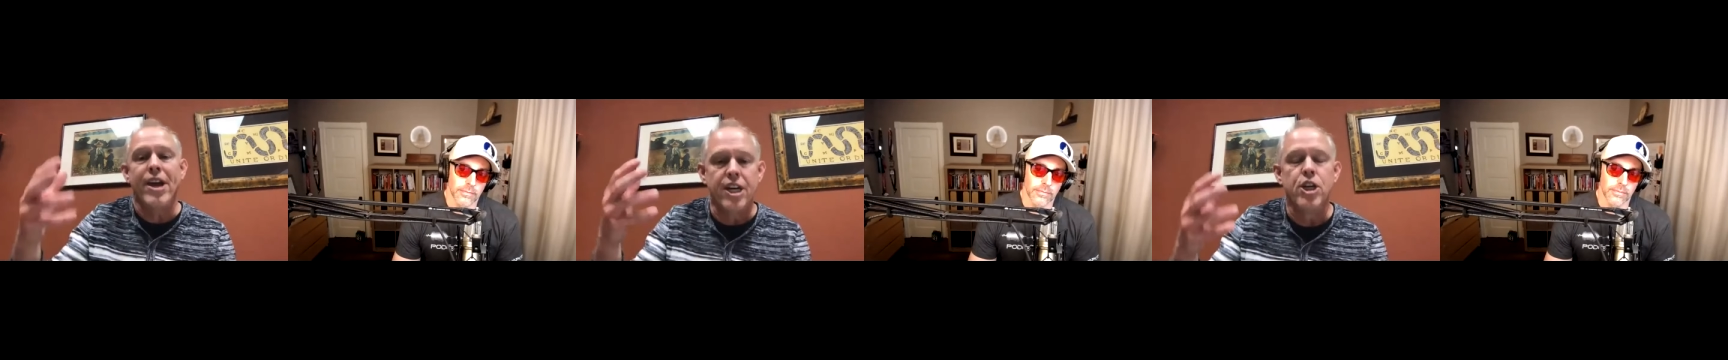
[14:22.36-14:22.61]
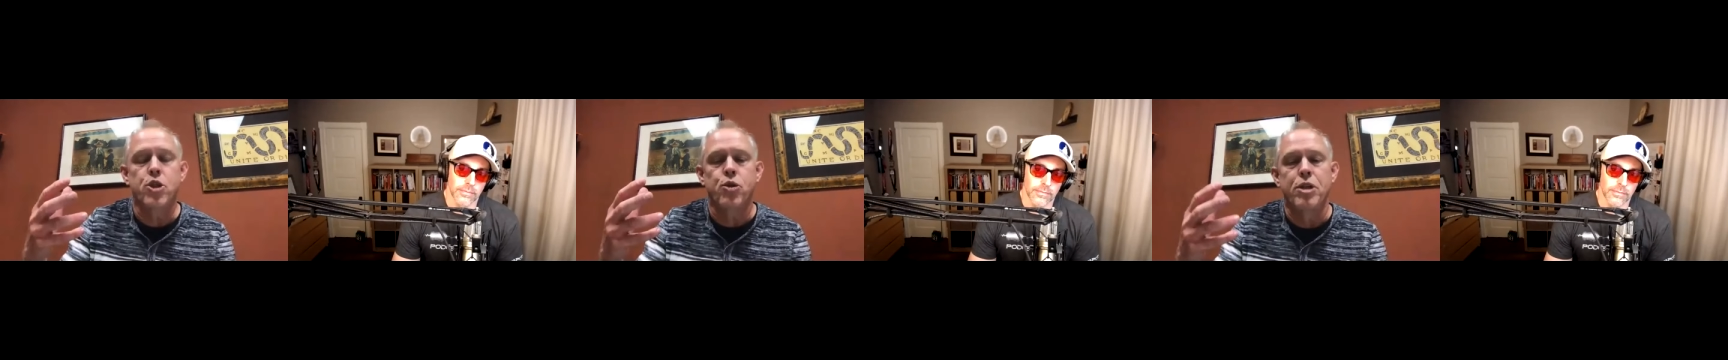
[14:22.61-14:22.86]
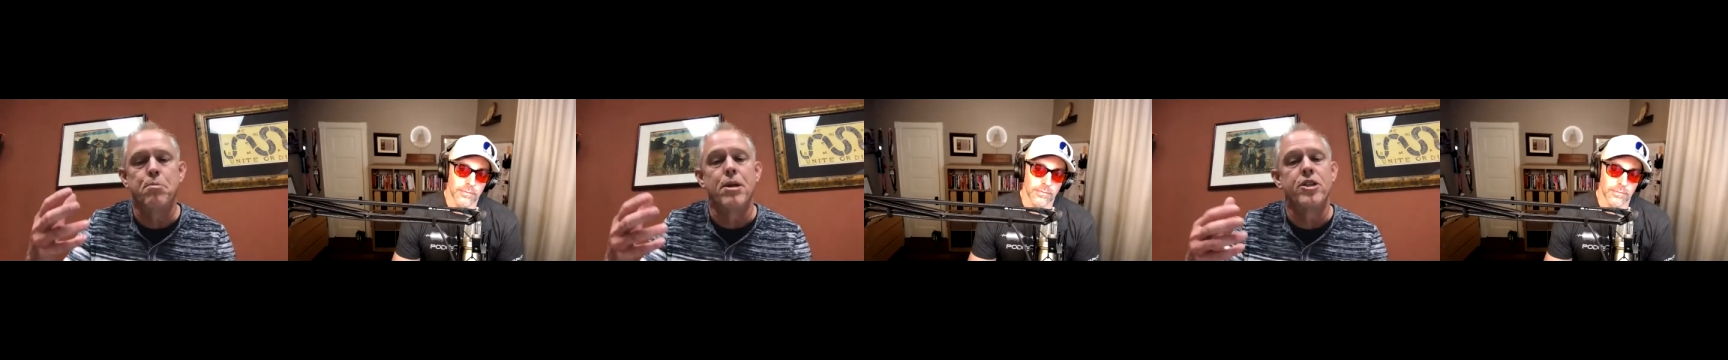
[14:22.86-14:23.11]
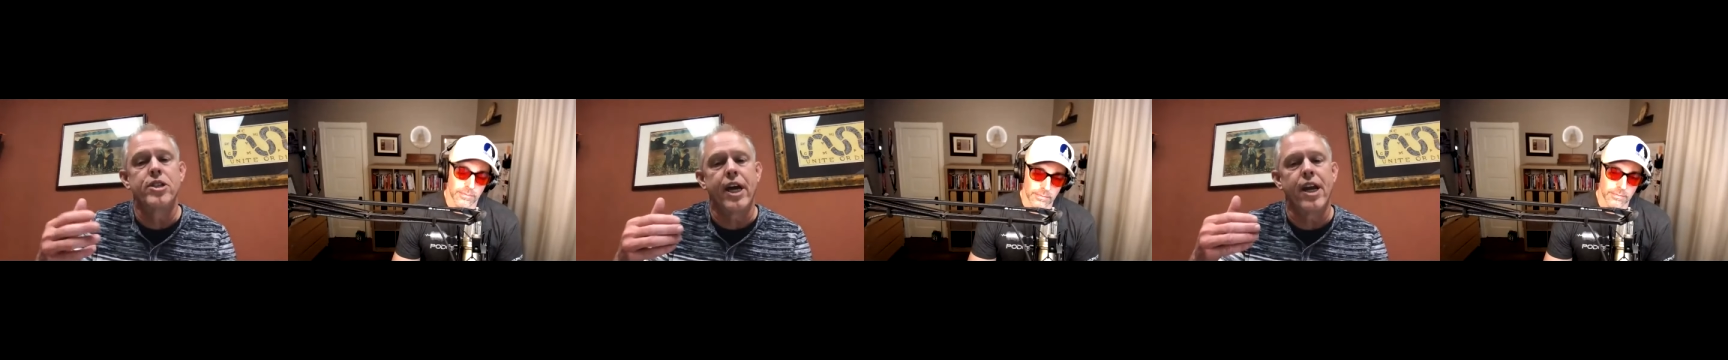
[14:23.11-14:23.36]
Speaker 1: industry's been
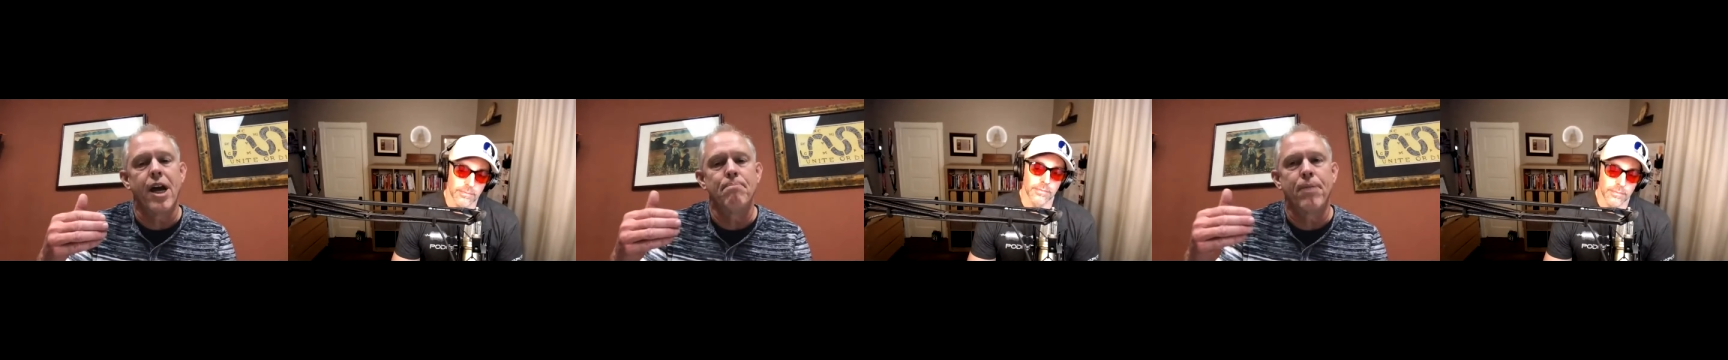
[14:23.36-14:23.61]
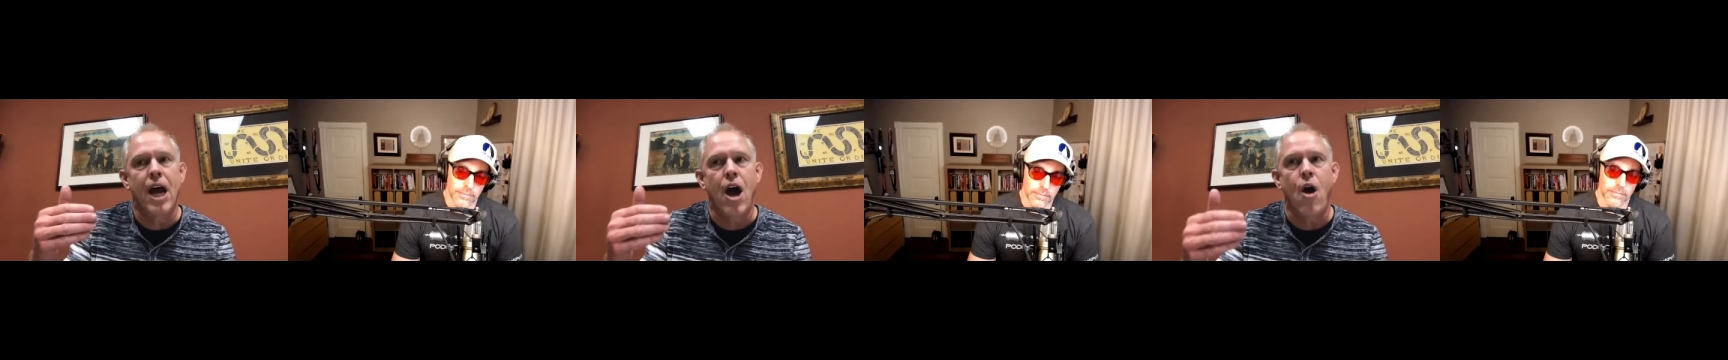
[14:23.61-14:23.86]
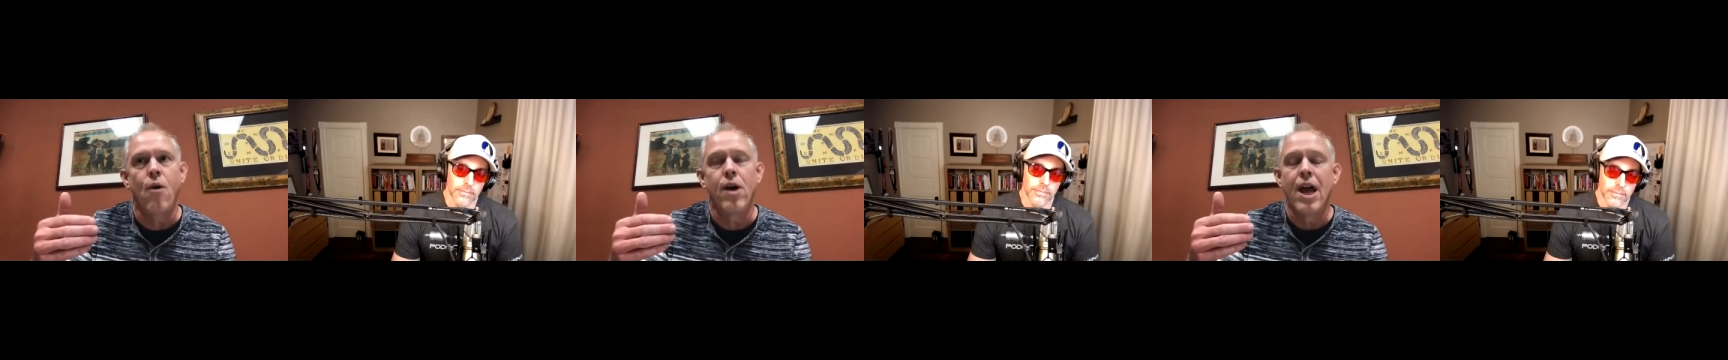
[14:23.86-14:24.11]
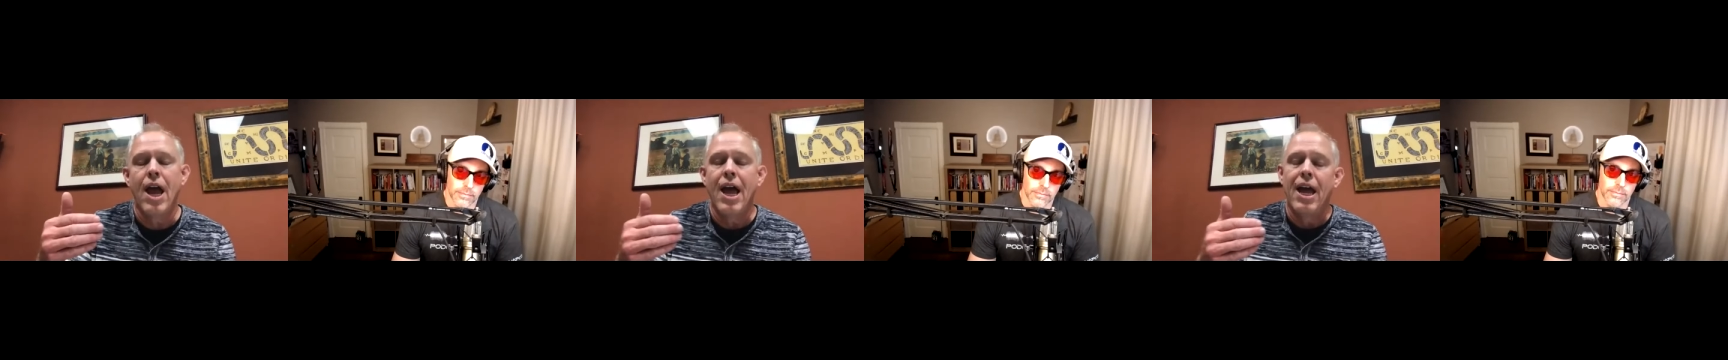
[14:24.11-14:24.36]
set up and how,
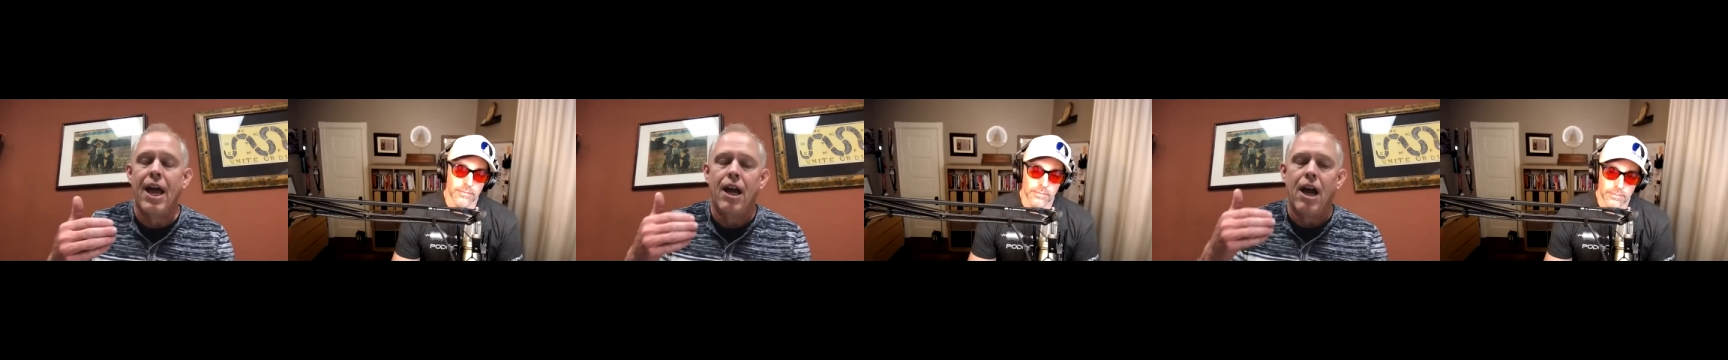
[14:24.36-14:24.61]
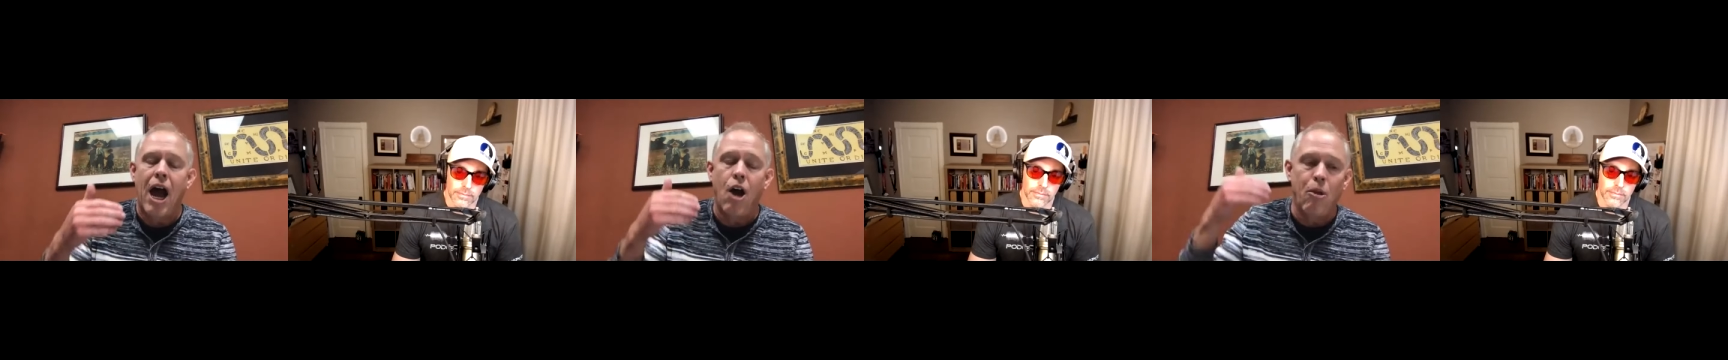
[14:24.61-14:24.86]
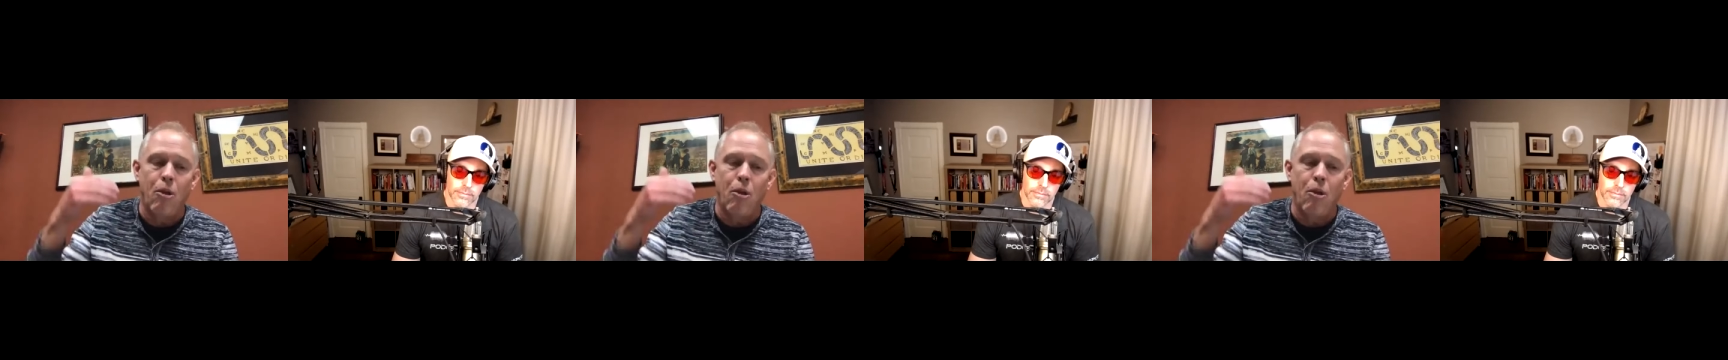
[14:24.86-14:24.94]
how the